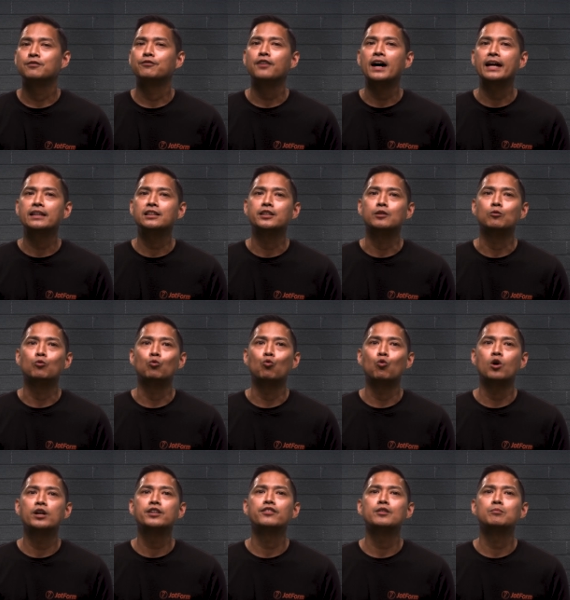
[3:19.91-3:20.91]
Finally,
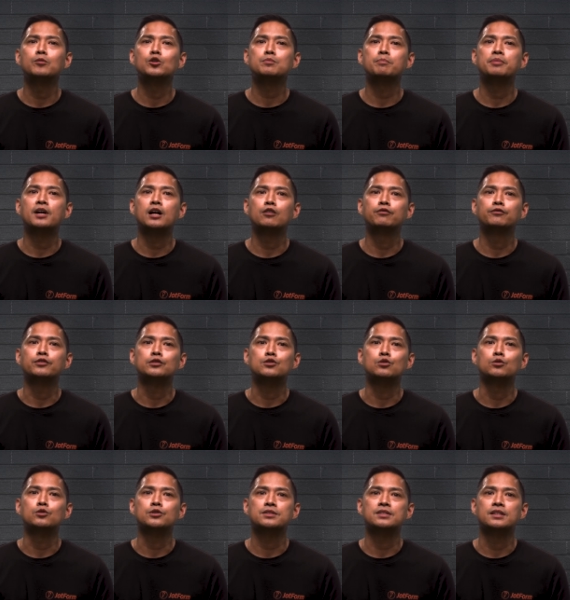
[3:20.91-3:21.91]
one of the most powerful
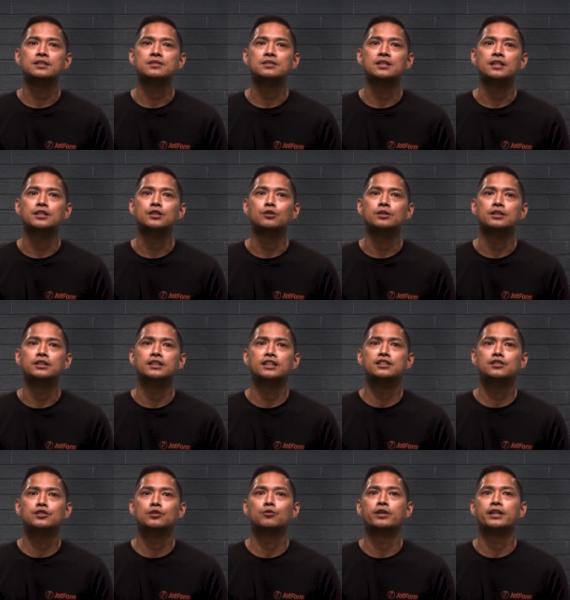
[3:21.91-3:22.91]
tool sets that you can
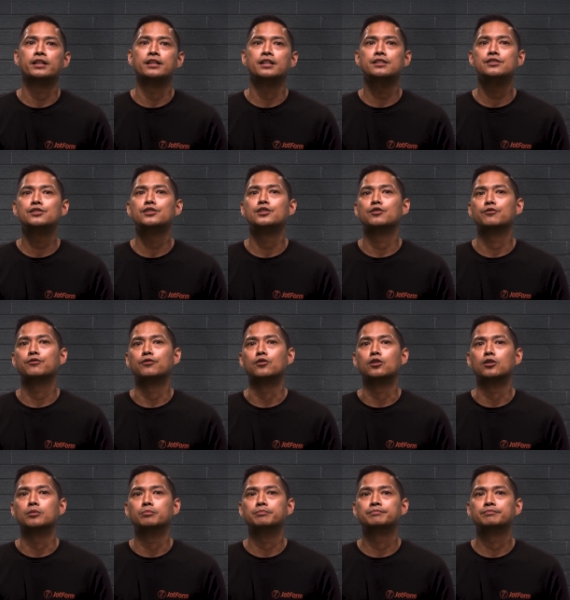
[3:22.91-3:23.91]
integrate into your
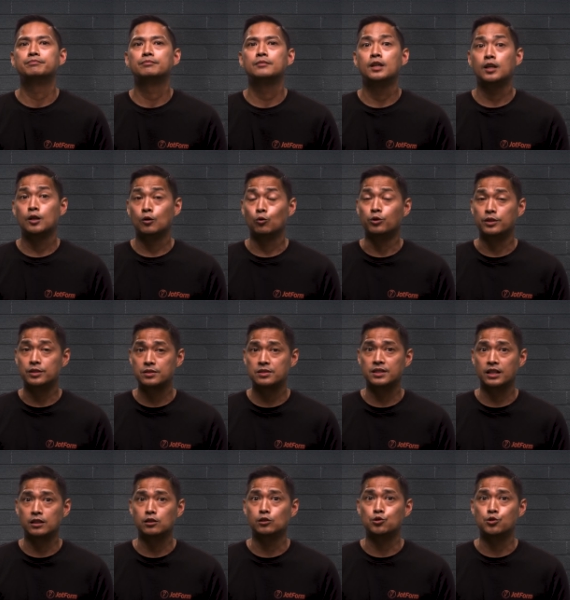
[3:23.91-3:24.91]
form, with a
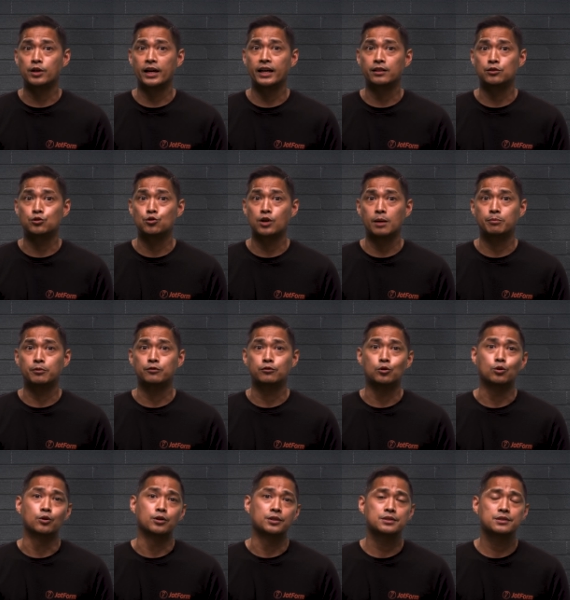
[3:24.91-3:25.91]
single drag and drop of
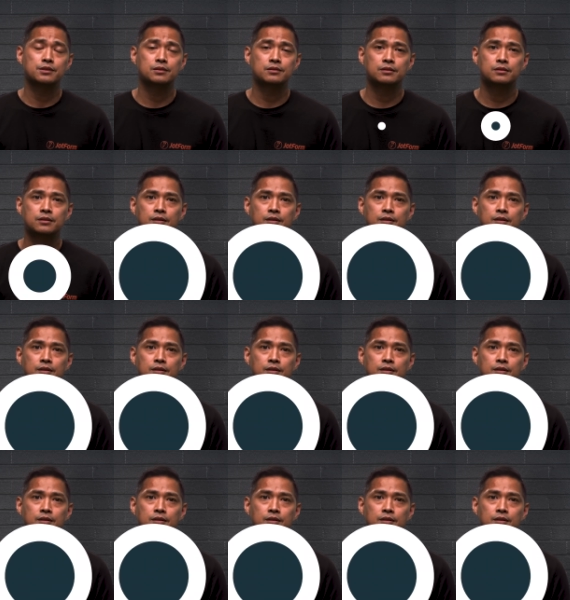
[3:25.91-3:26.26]
course,